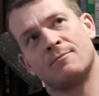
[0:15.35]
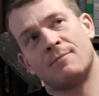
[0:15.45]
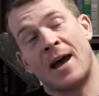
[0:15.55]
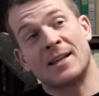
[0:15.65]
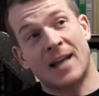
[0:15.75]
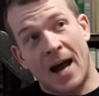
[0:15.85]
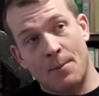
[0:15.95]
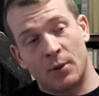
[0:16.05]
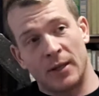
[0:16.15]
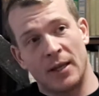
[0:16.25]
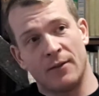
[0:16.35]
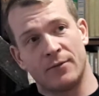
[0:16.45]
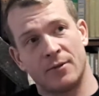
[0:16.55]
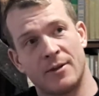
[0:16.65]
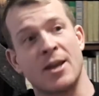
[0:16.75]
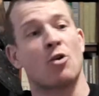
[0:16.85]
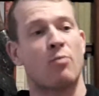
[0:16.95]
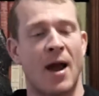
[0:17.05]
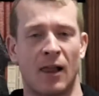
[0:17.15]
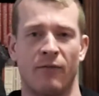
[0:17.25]
as I believed,
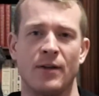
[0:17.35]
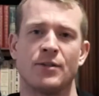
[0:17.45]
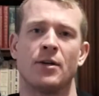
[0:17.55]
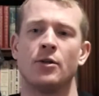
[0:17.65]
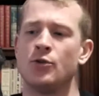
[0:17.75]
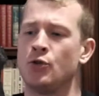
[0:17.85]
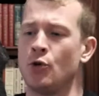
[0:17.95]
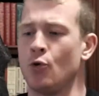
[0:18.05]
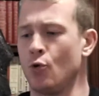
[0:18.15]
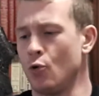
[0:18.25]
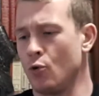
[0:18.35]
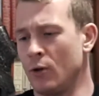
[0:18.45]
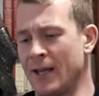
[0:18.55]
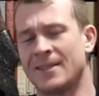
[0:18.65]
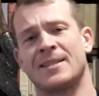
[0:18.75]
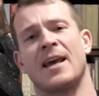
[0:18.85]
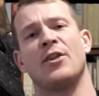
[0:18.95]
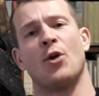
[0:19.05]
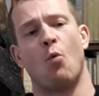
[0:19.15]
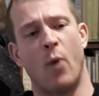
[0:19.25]
irrelevant to, let's say,
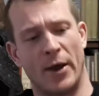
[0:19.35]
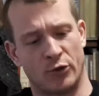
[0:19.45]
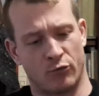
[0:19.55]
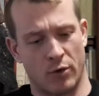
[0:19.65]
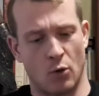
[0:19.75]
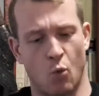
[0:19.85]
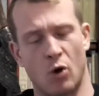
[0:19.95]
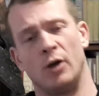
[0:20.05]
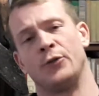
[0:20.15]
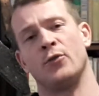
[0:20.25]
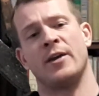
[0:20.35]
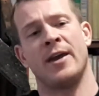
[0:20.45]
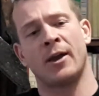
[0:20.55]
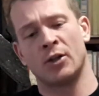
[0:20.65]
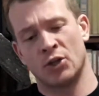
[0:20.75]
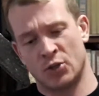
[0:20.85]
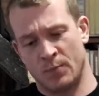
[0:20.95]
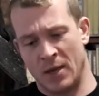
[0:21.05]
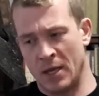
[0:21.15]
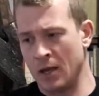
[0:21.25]
the Western world, to the
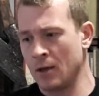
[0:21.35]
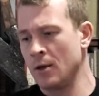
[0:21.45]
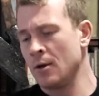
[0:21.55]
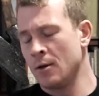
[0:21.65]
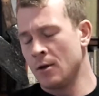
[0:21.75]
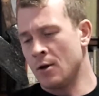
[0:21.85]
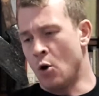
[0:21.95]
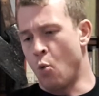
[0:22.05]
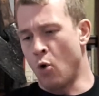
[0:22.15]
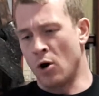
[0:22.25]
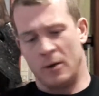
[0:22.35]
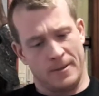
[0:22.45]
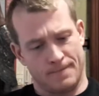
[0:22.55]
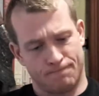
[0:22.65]
English-speaking world.